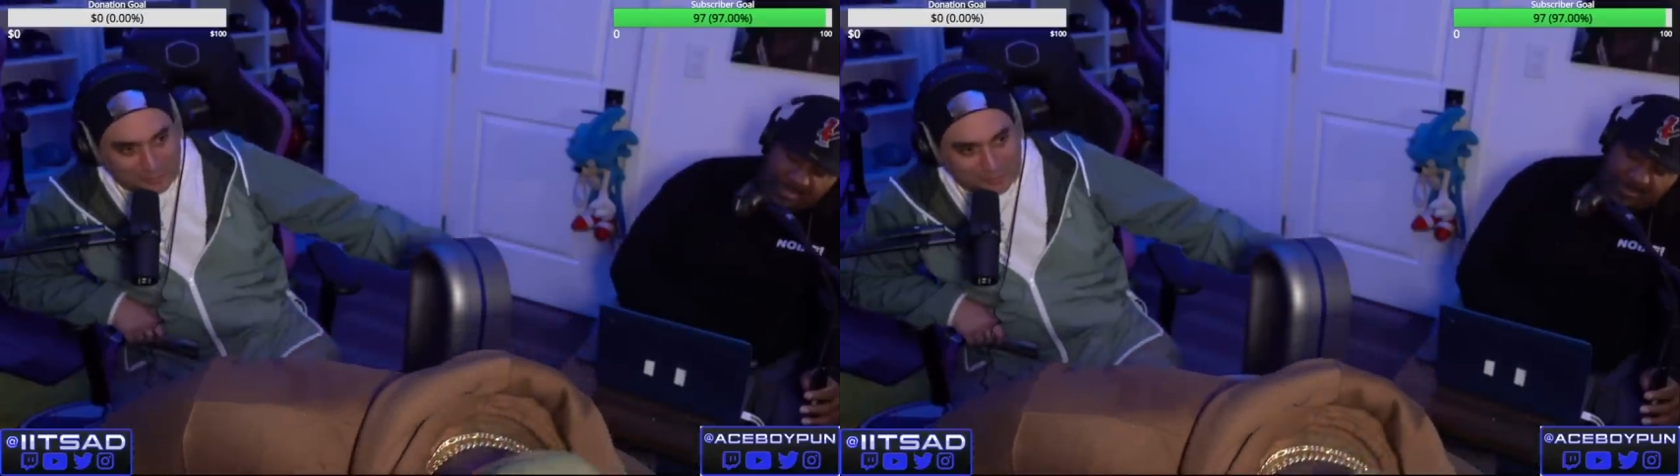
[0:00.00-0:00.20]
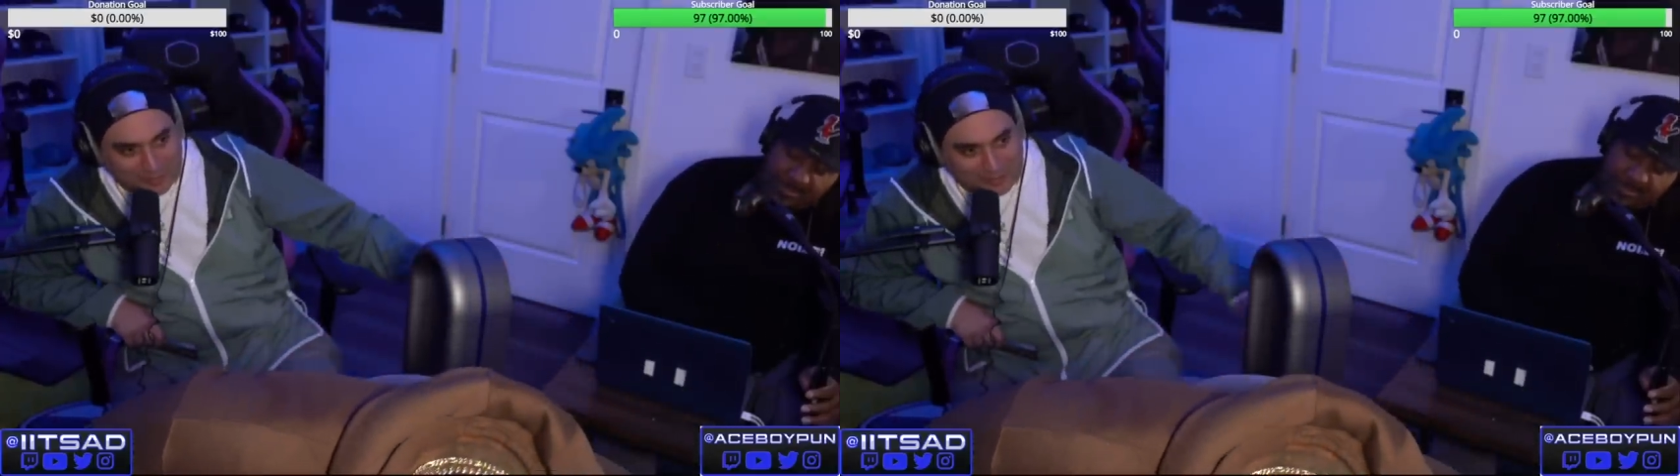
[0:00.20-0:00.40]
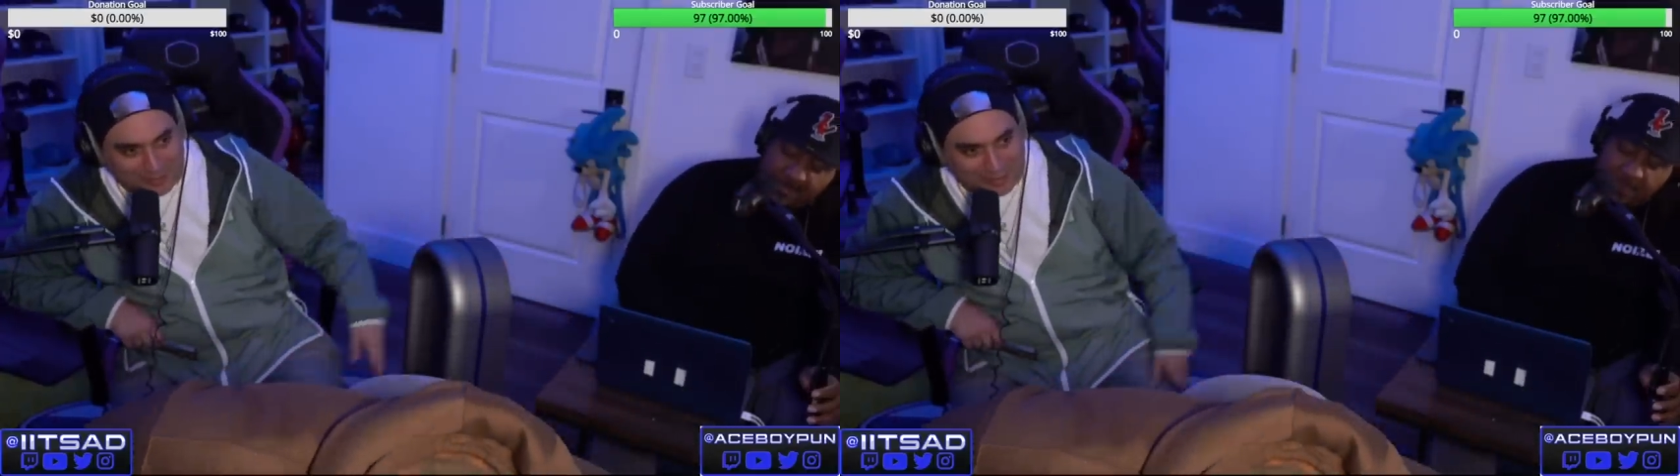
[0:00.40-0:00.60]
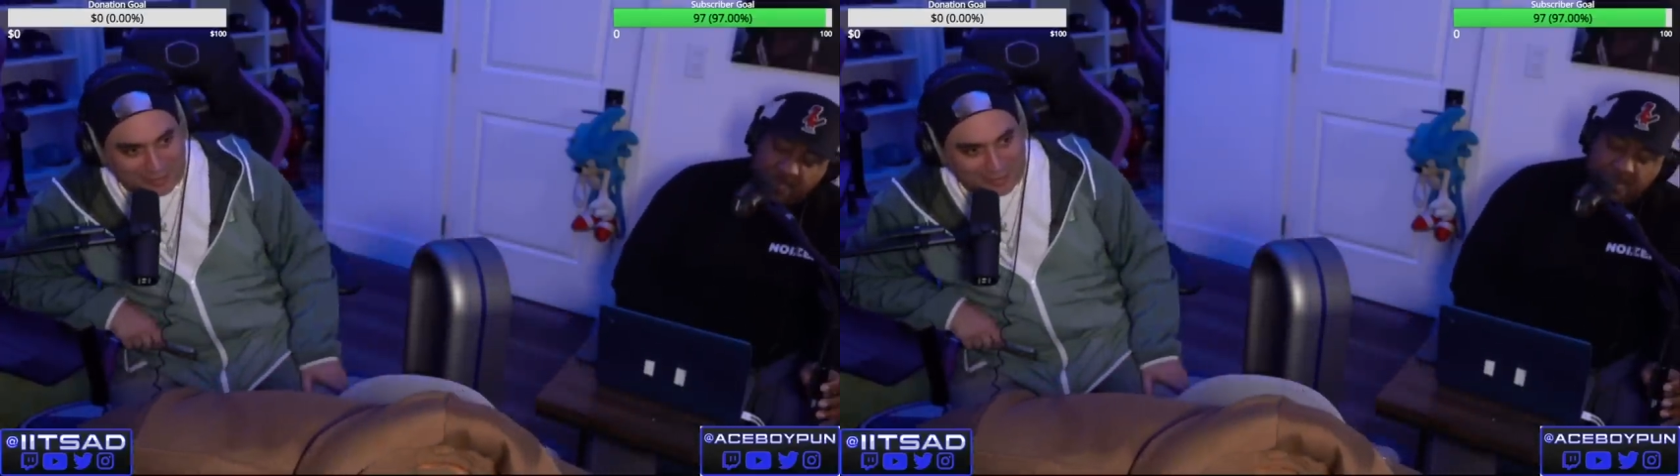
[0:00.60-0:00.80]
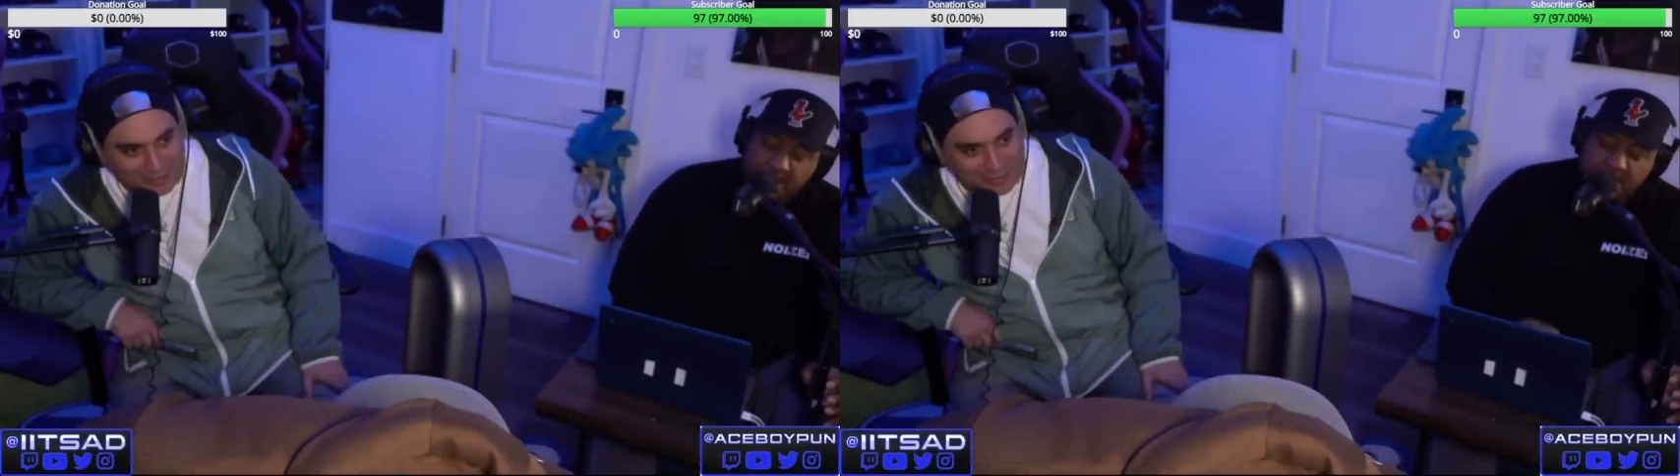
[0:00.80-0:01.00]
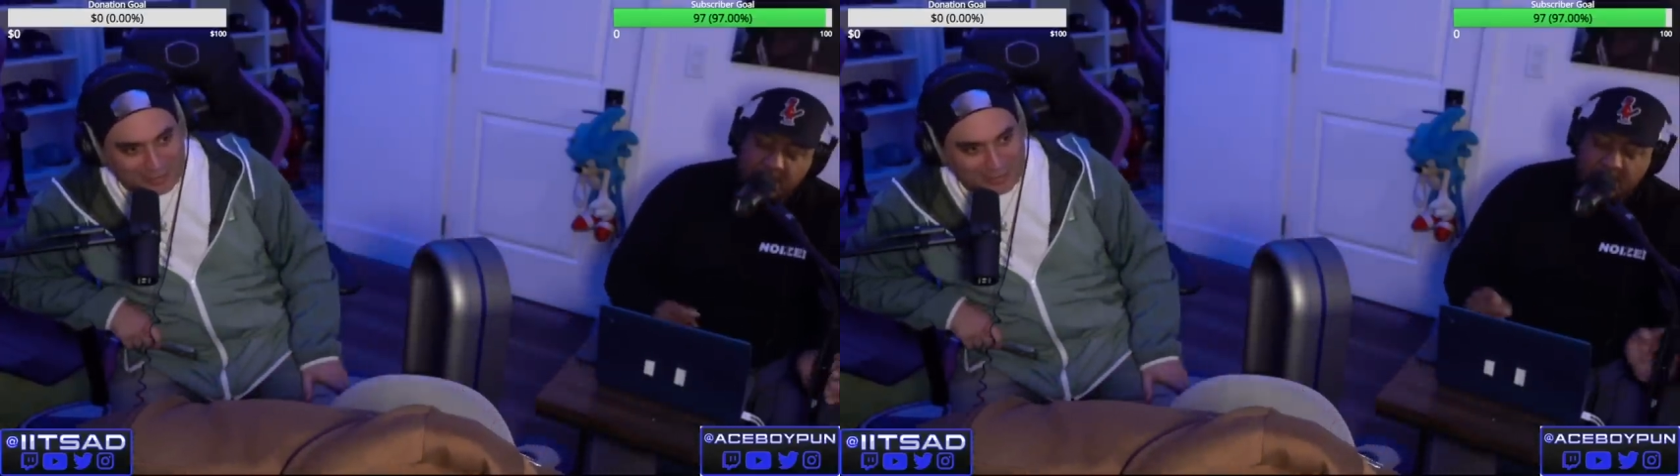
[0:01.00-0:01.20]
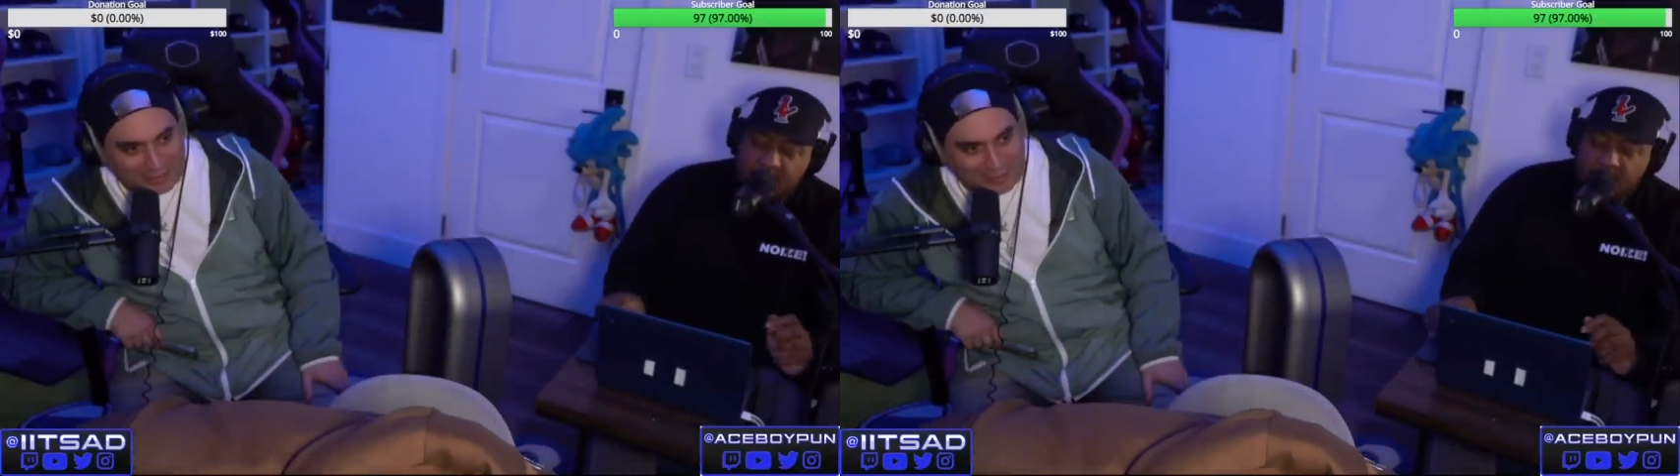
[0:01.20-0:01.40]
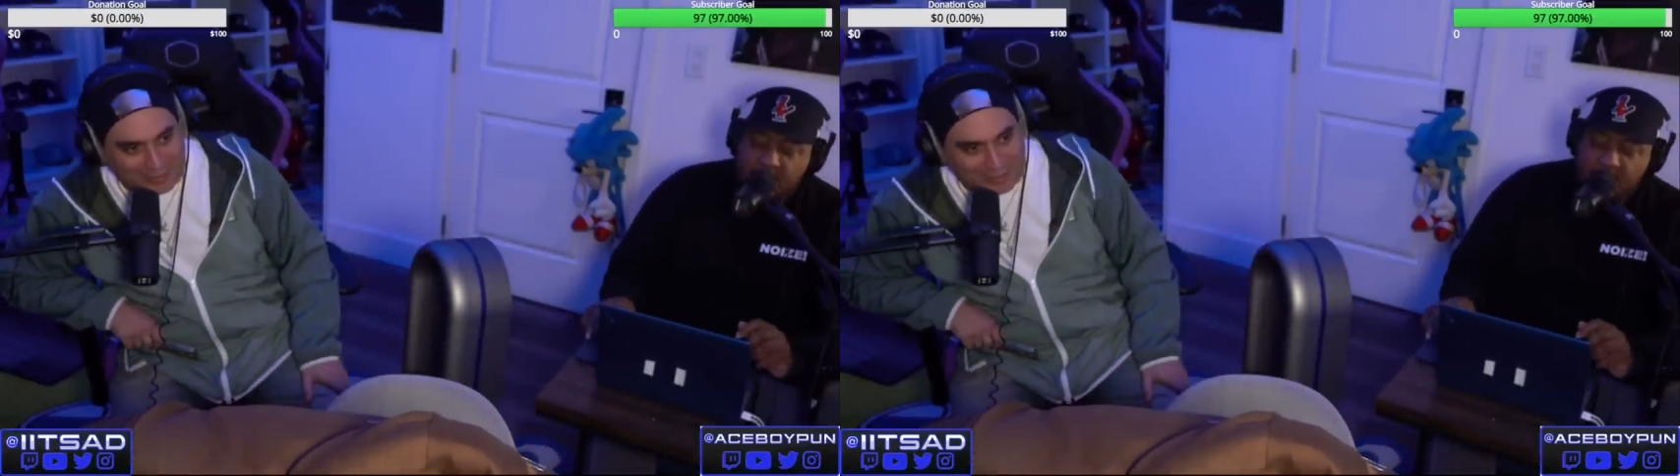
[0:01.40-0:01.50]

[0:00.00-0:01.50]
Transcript: A K K O, he said Flakko.